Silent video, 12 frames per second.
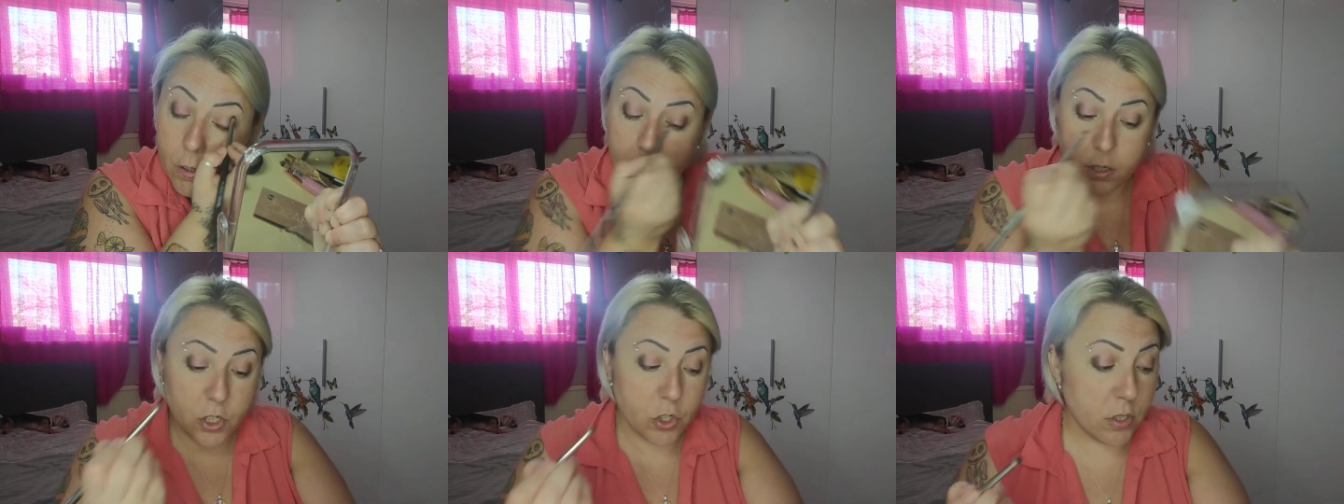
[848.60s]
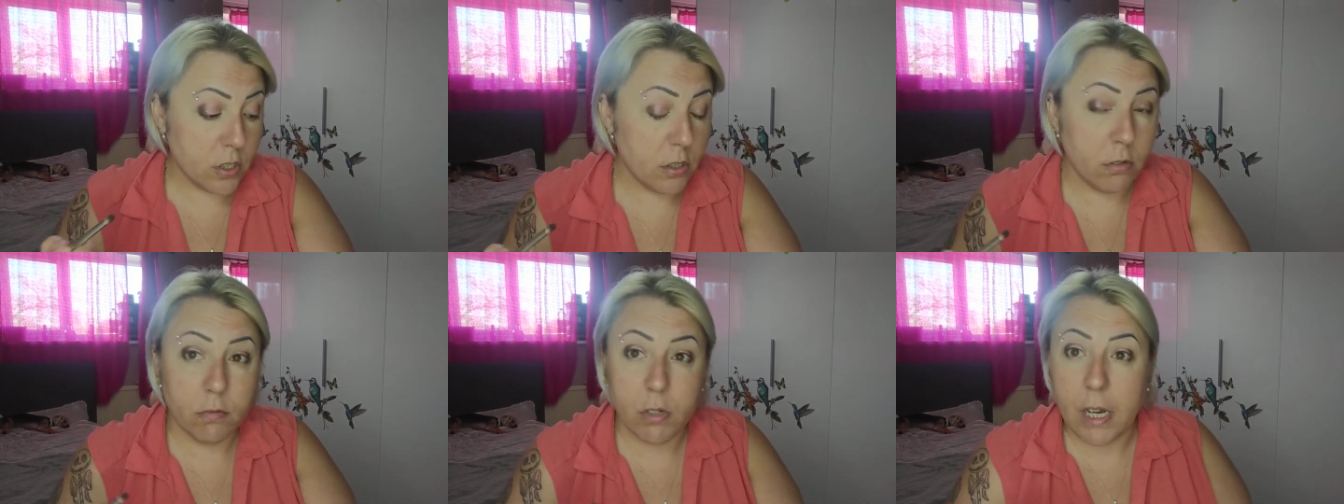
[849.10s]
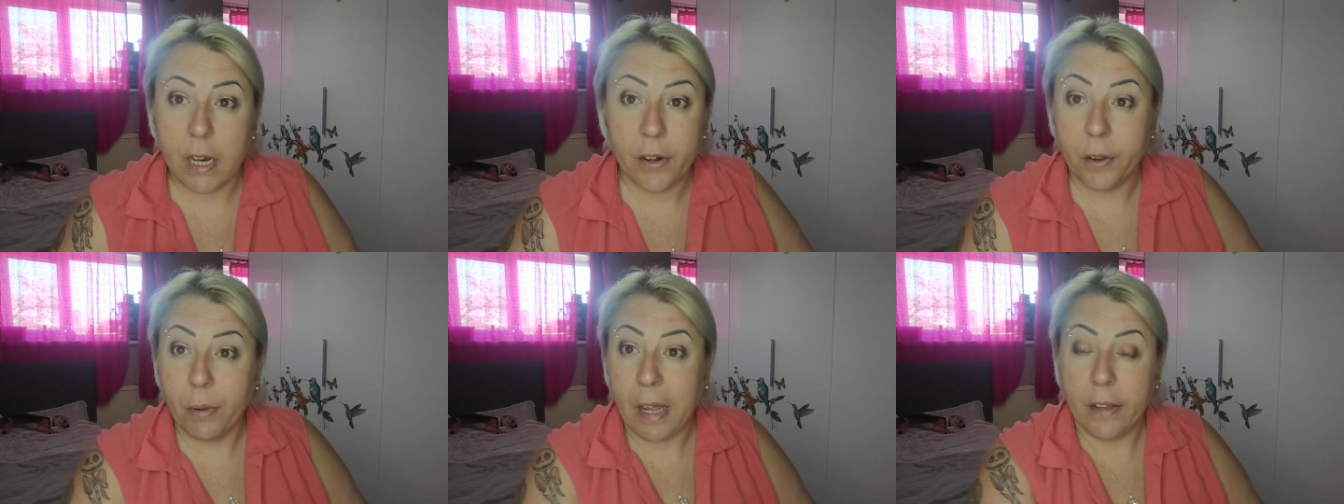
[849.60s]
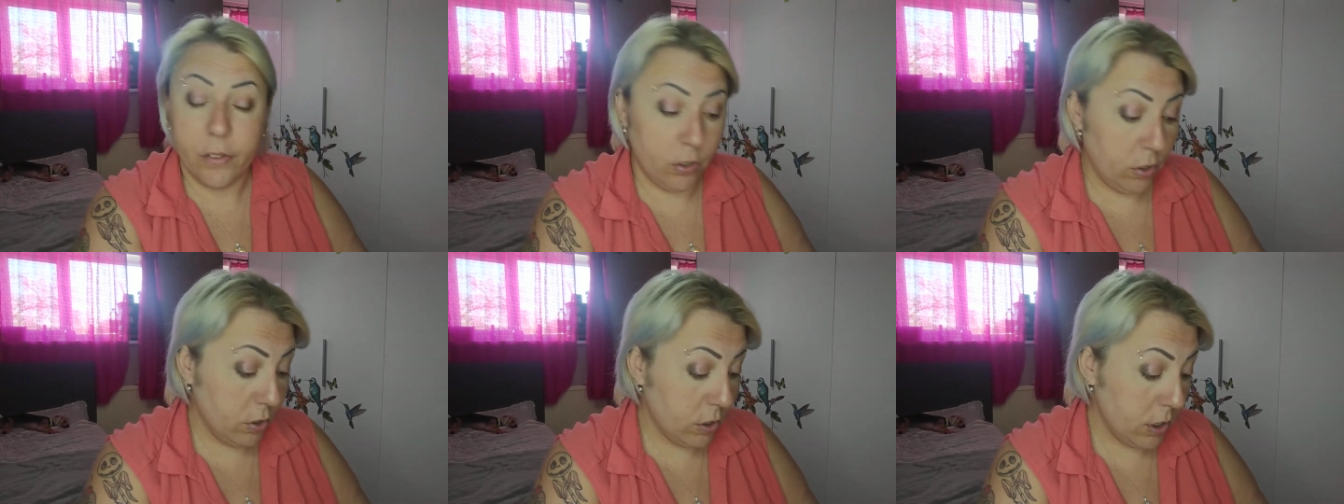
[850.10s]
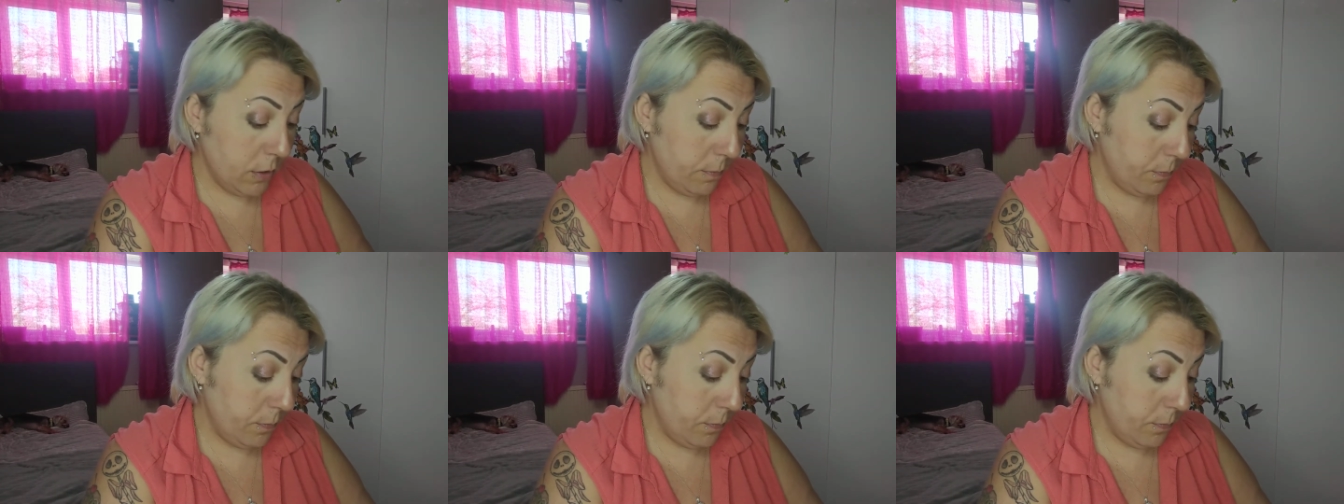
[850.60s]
It's just, I don't like the look.